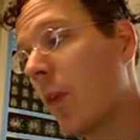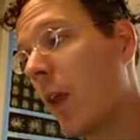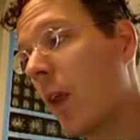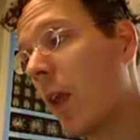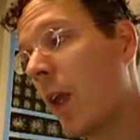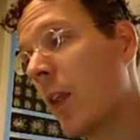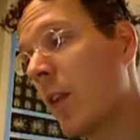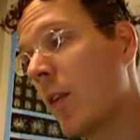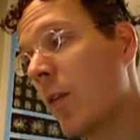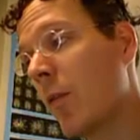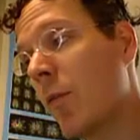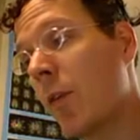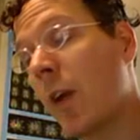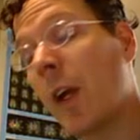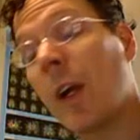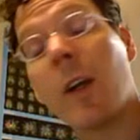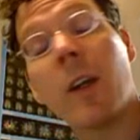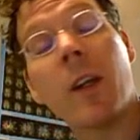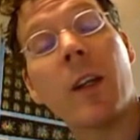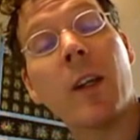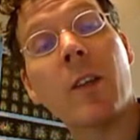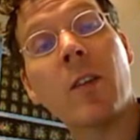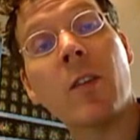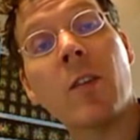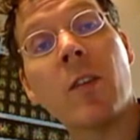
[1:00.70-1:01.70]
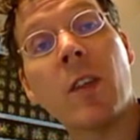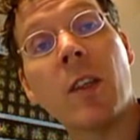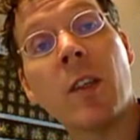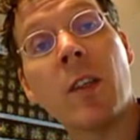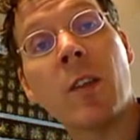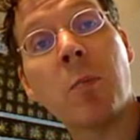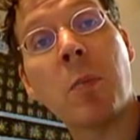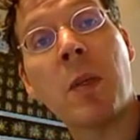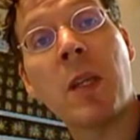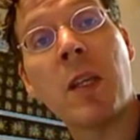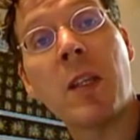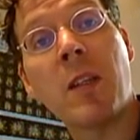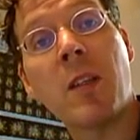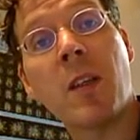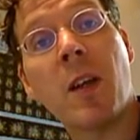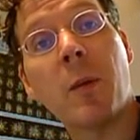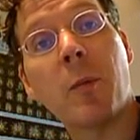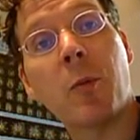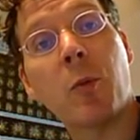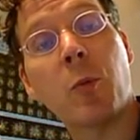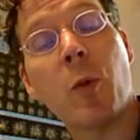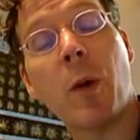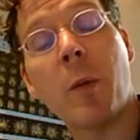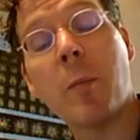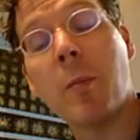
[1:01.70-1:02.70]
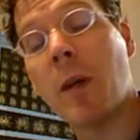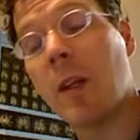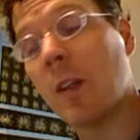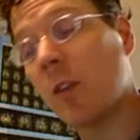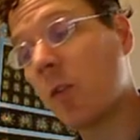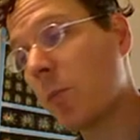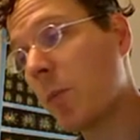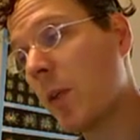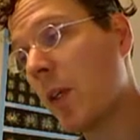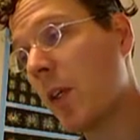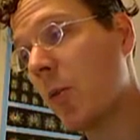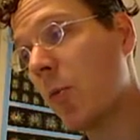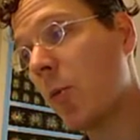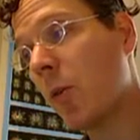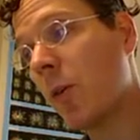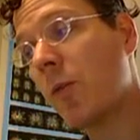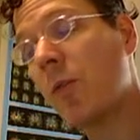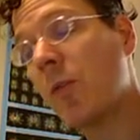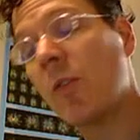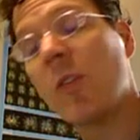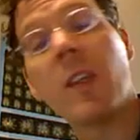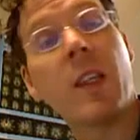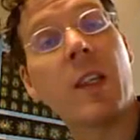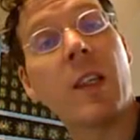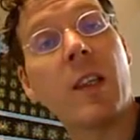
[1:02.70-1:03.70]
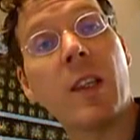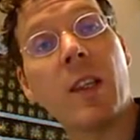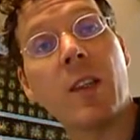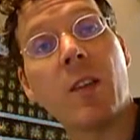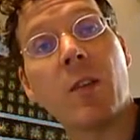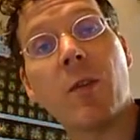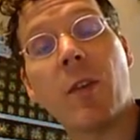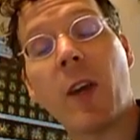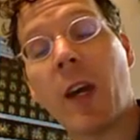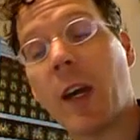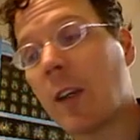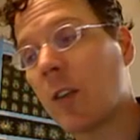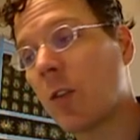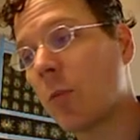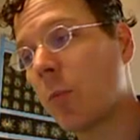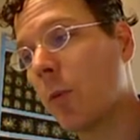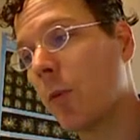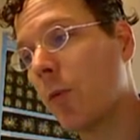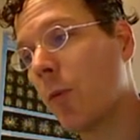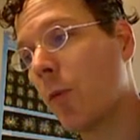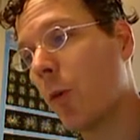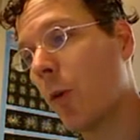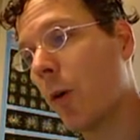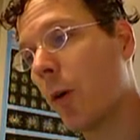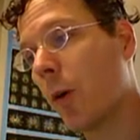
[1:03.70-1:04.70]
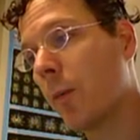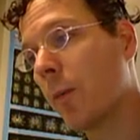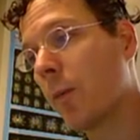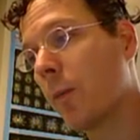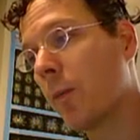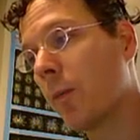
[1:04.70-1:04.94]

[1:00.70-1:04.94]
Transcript: and the variance is p times 1 minus p. We've seen these facts before.